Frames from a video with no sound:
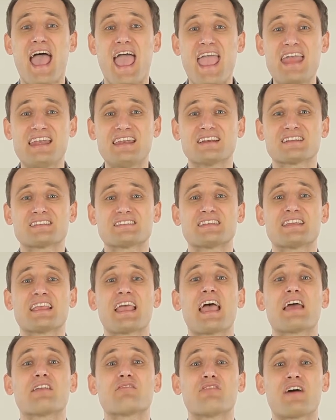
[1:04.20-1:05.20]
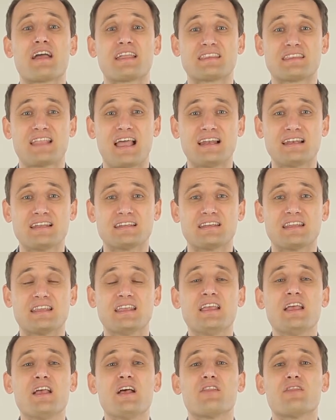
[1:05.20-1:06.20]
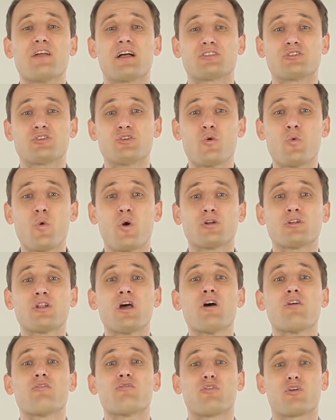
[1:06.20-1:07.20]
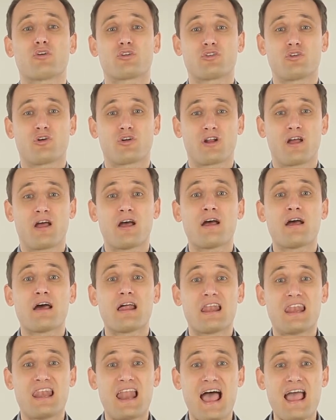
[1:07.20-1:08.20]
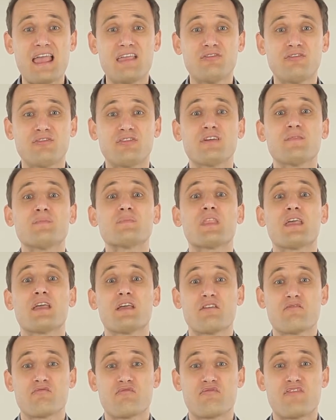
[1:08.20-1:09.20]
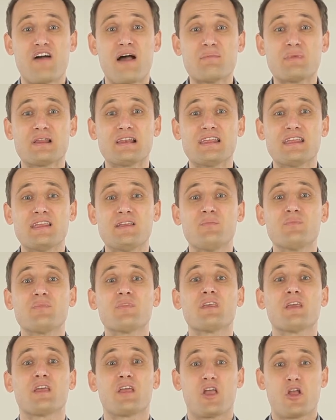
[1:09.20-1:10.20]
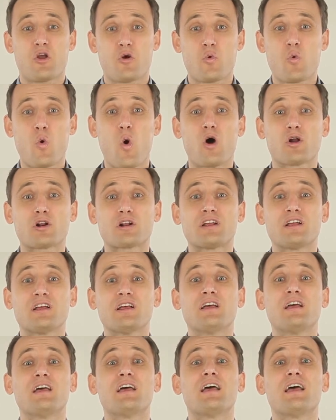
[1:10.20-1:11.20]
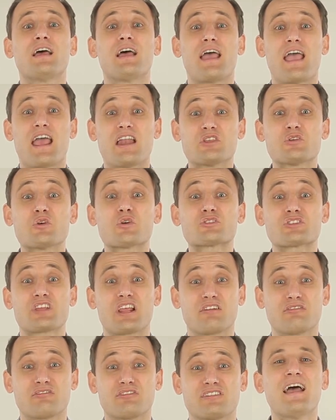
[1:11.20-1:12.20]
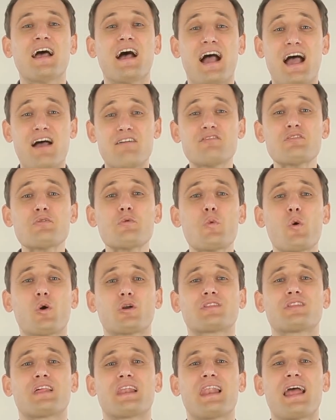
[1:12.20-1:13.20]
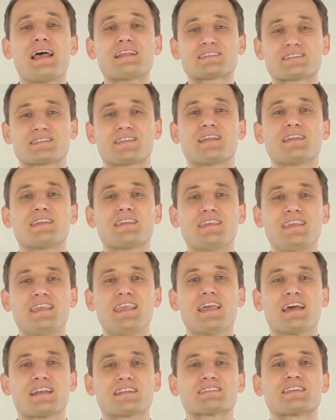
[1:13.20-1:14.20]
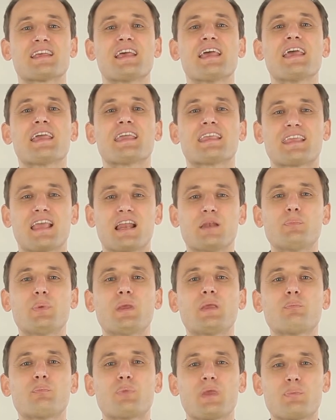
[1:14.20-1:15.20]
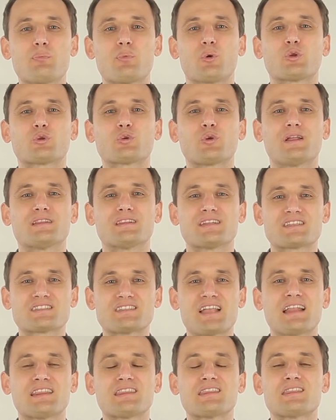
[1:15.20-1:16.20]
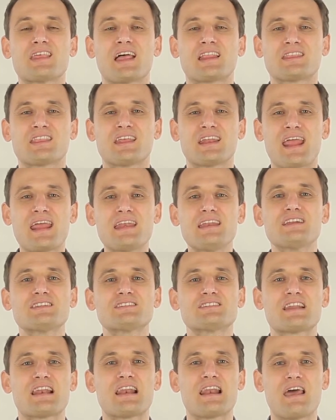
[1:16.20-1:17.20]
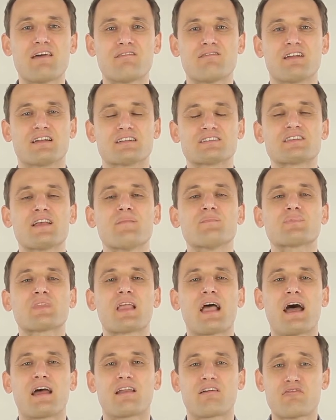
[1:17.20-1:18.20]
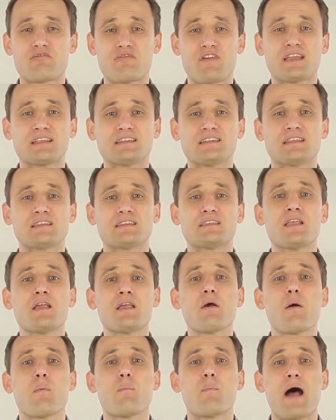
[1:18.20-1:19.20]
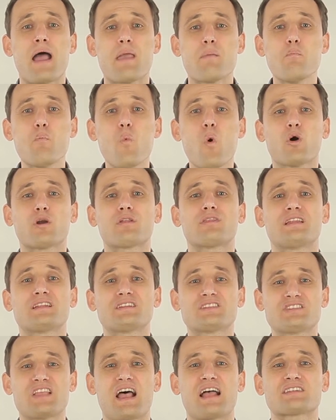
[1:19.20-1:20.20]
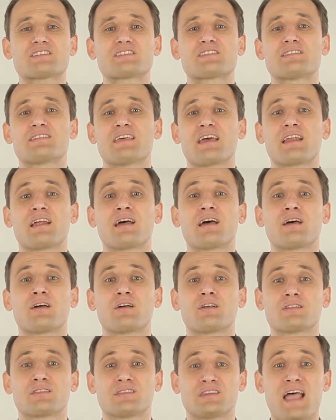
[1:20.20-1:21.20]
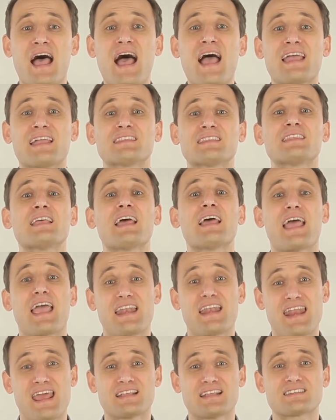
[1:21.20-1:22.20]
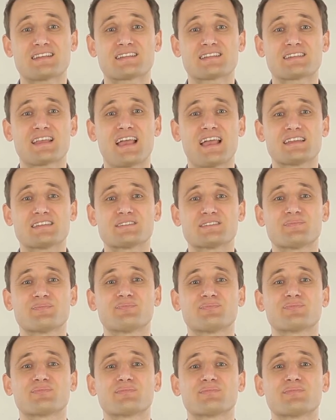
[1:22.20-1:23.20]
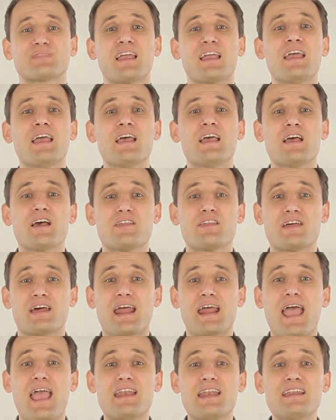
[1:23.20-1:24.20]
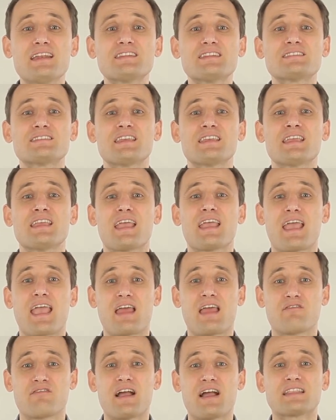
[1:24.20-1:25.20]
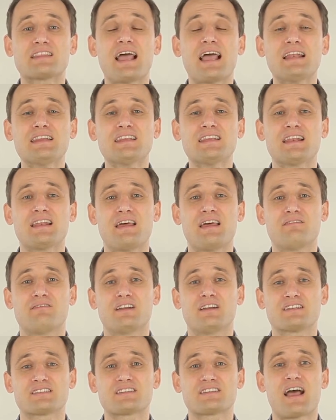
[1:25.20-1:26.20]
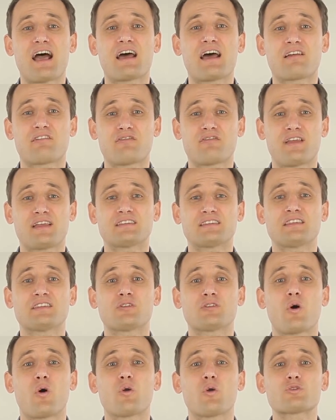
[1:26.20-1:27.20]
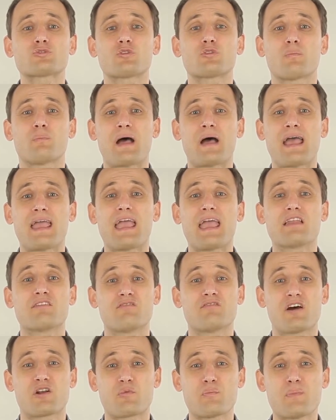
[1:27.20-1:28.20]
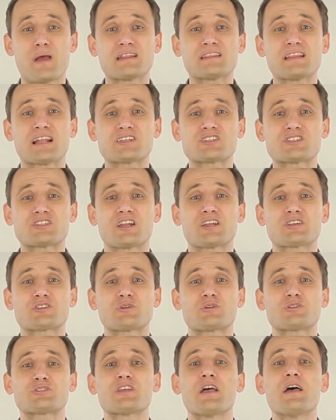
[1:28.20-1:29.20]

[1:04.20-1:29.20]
energy and vitality that you want for your life, family, work, and yourself. Having worked the last 10 years helping people to understand that their energy levels are affected by more than just their diet and exercise. Their energy and vitality levels are affected also by environmental stressors,